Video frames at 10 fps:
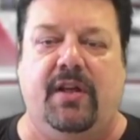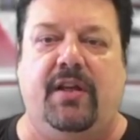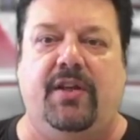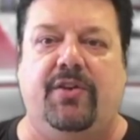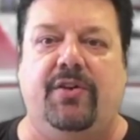
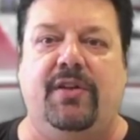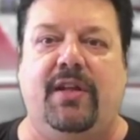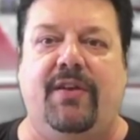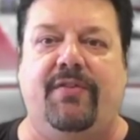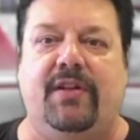He couldn't
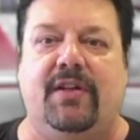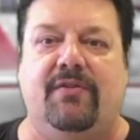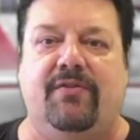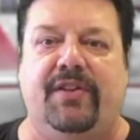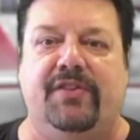even
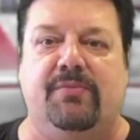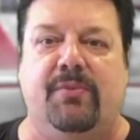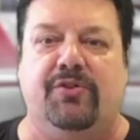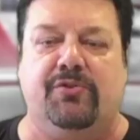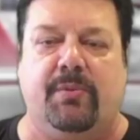convince
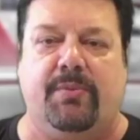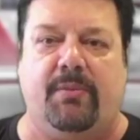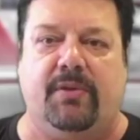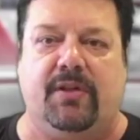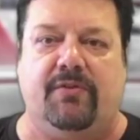most
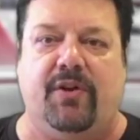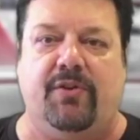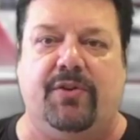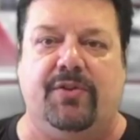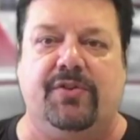Republican
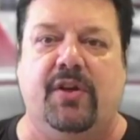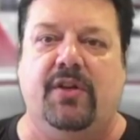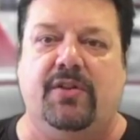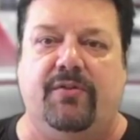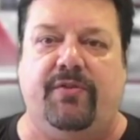voters
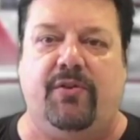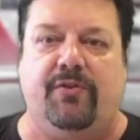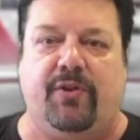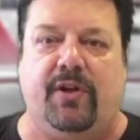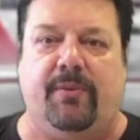to vote
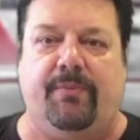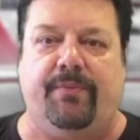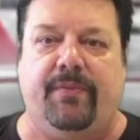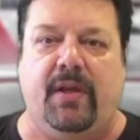for him.